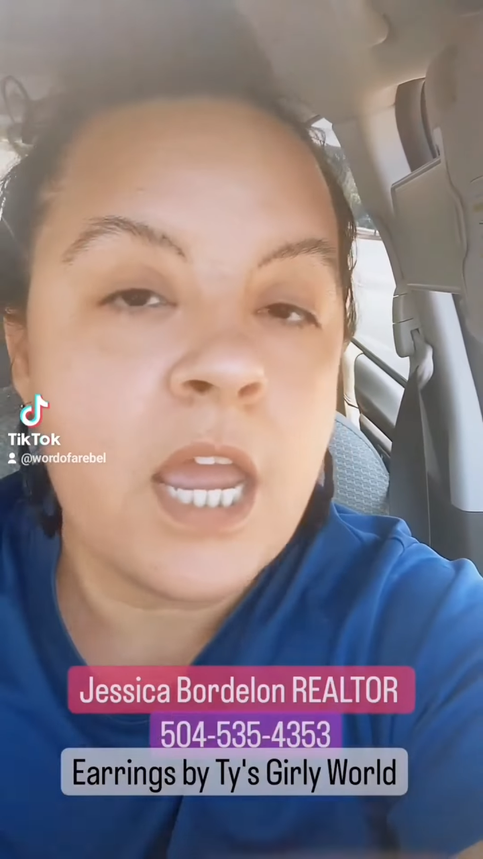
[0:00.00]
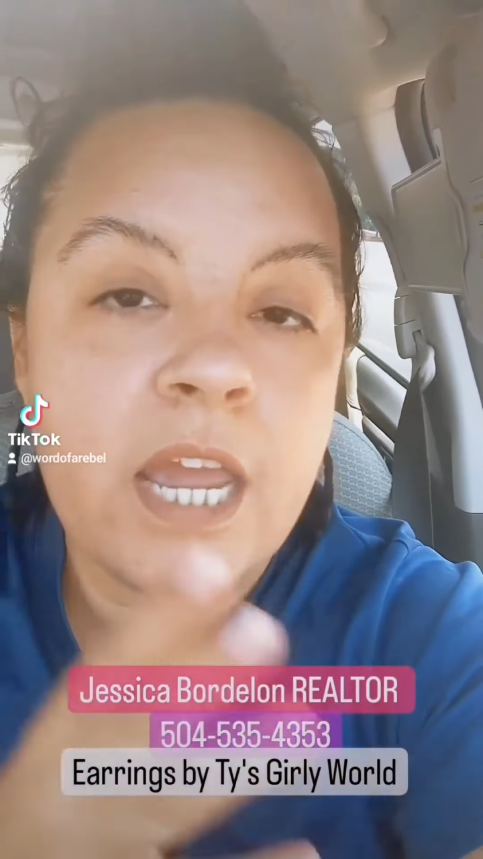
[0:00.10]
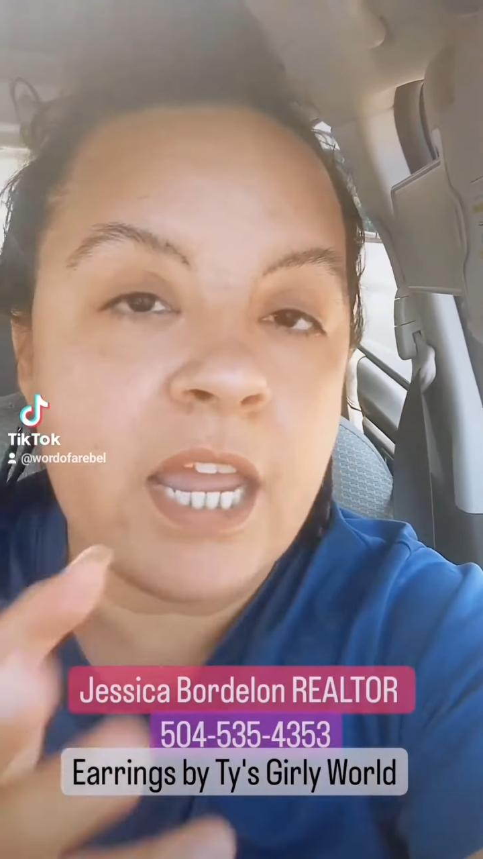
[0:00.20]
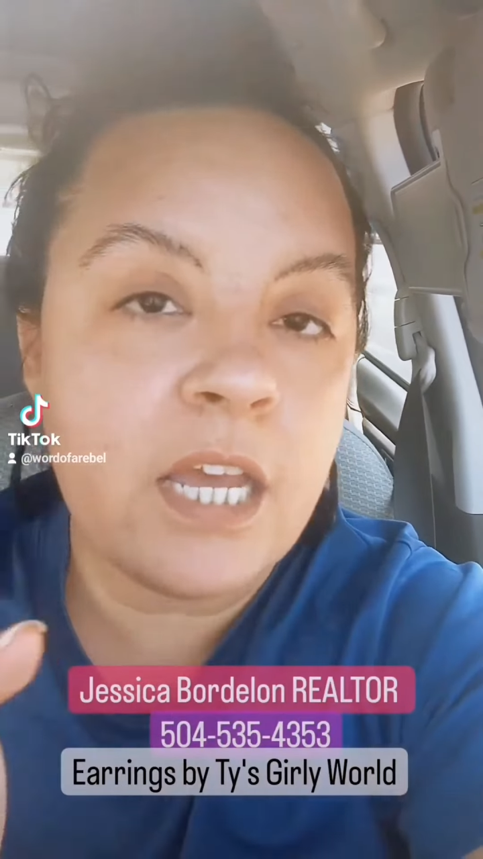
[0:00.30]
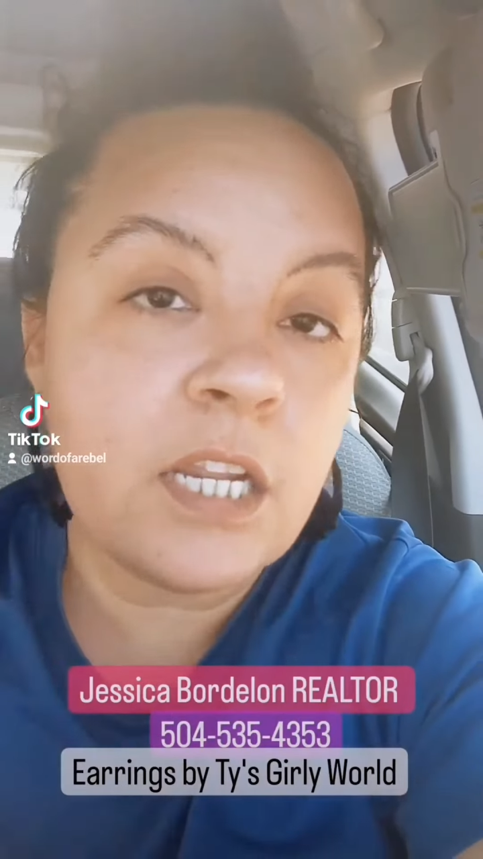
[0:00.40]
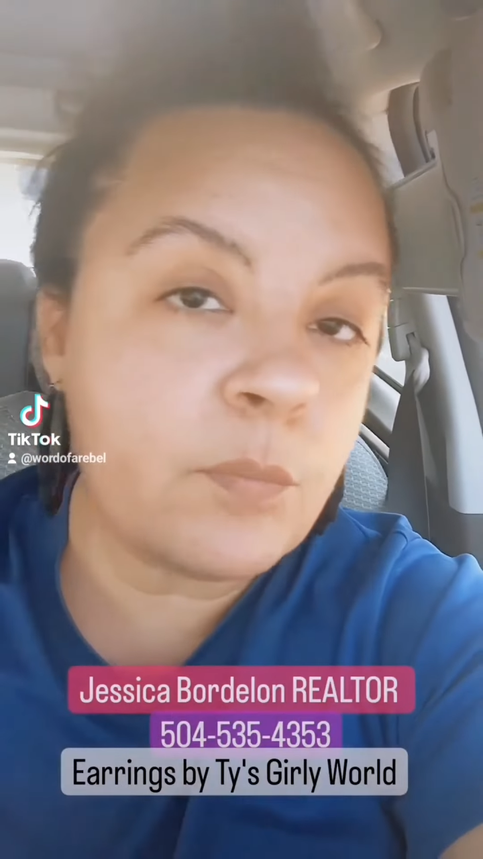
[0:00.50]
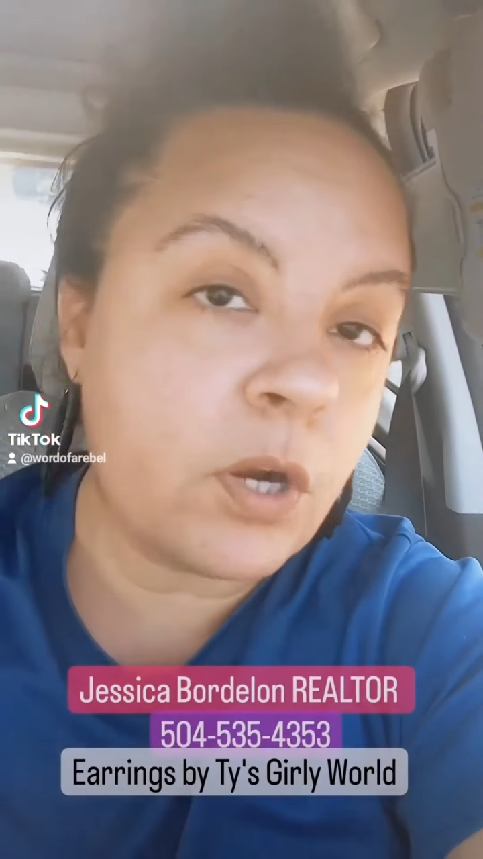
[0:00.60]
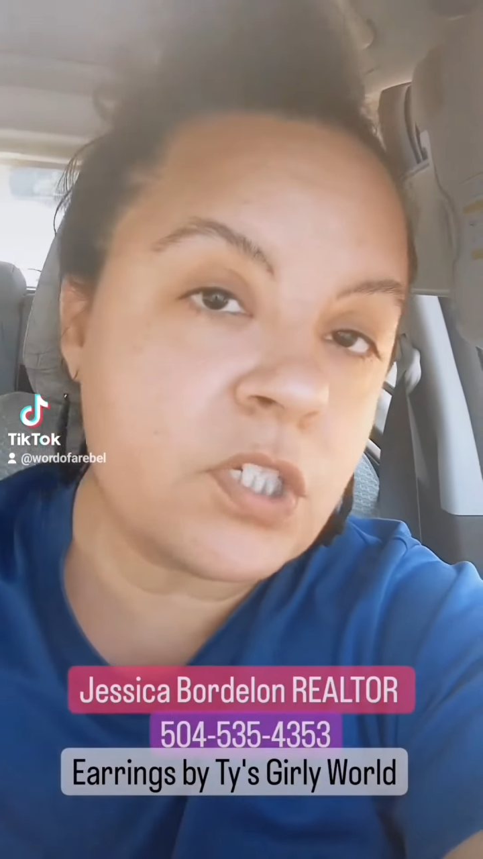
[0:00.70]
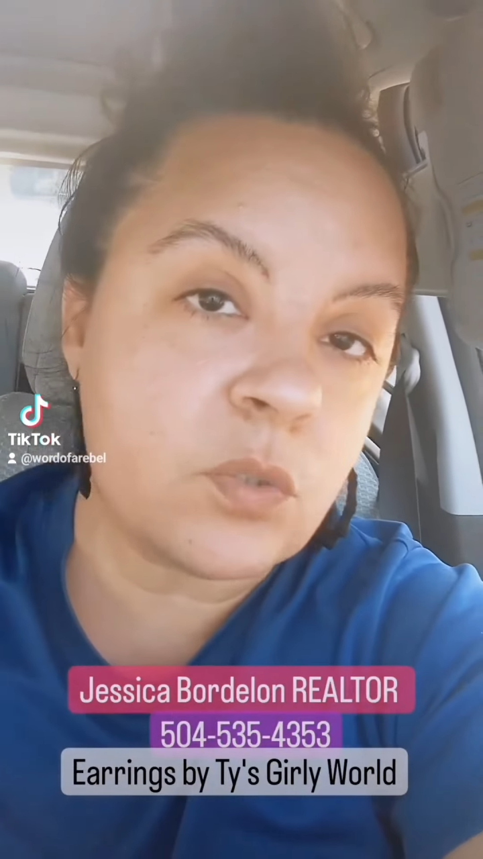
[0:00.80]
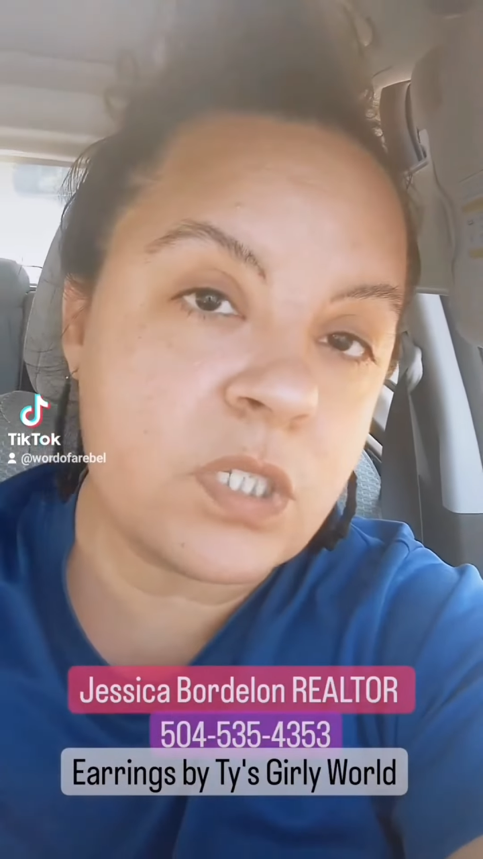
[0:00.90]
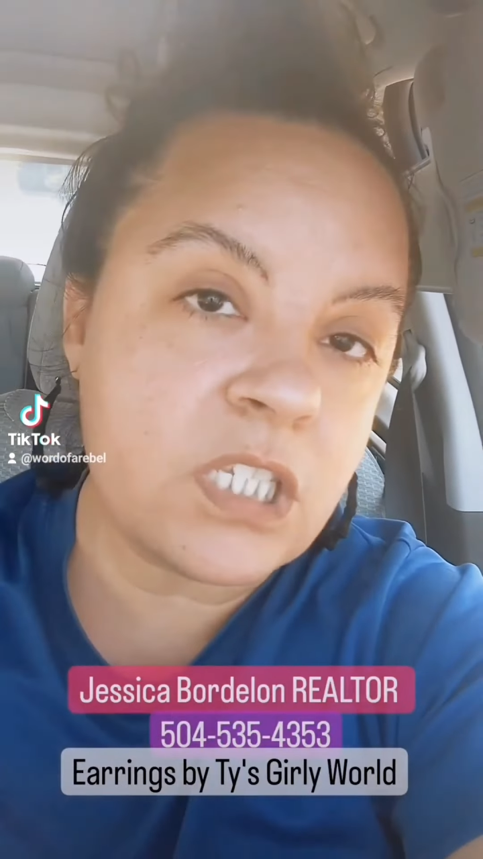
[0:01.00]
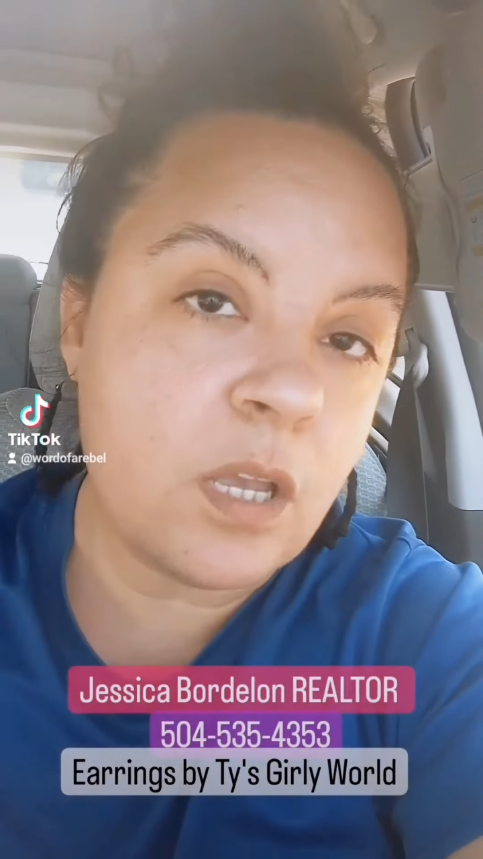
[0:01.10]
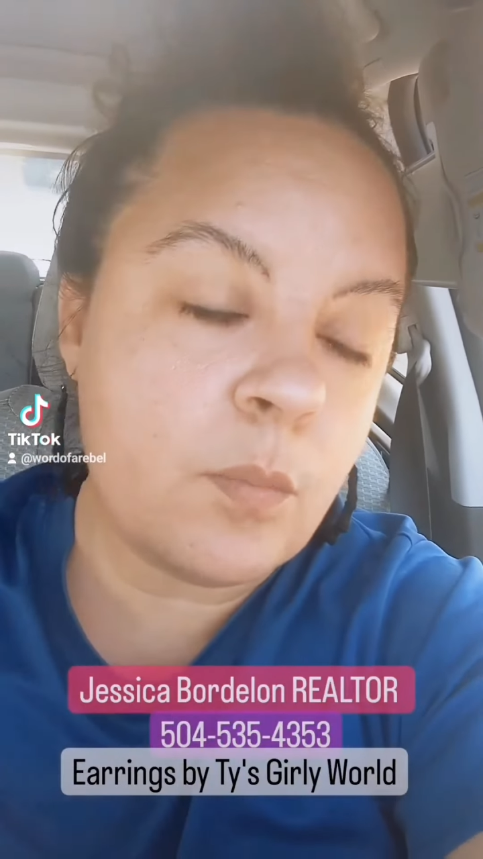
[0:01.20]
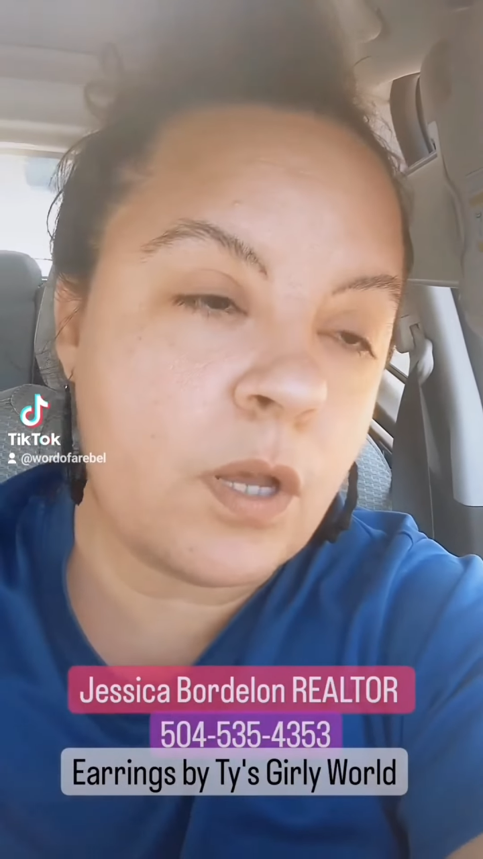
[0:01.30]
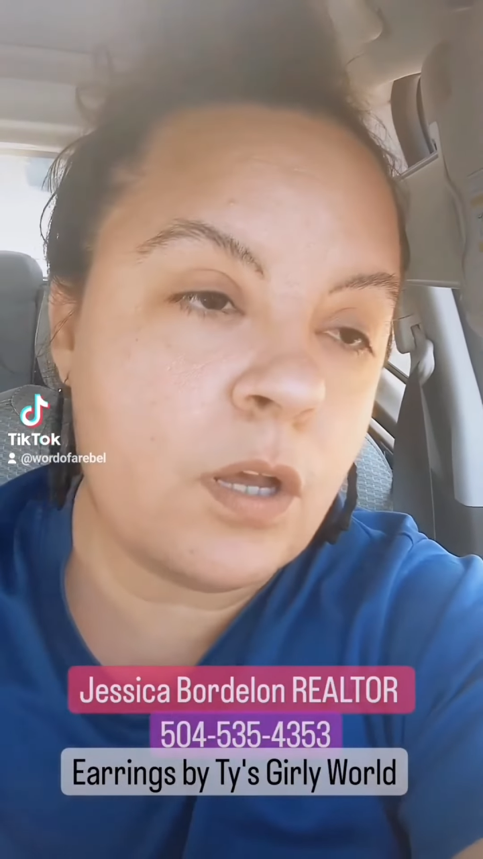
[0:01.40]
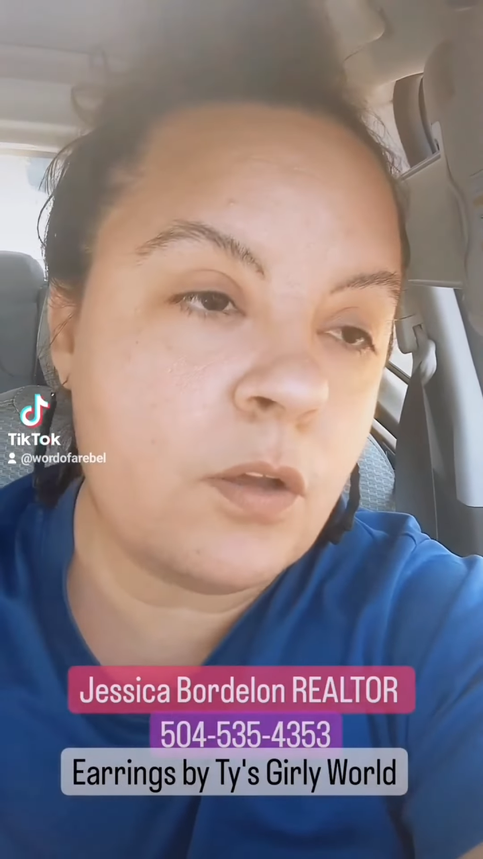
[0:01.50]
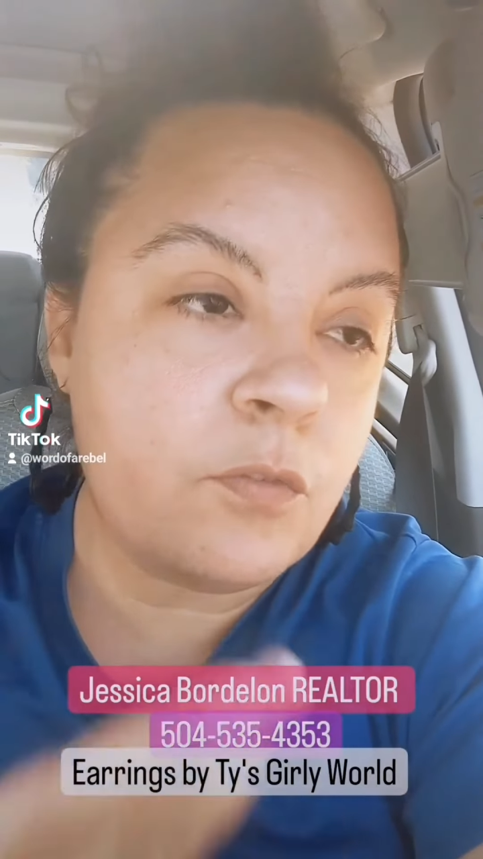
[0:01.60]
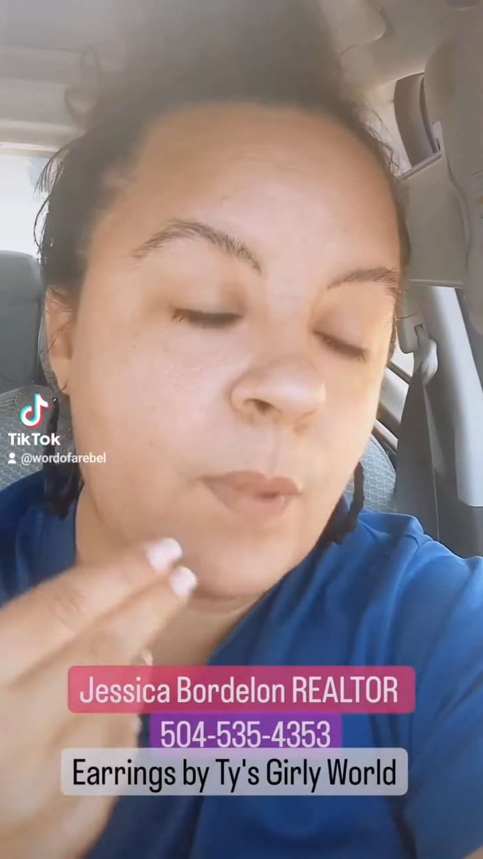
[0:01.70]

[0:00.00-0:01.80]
and in person with some of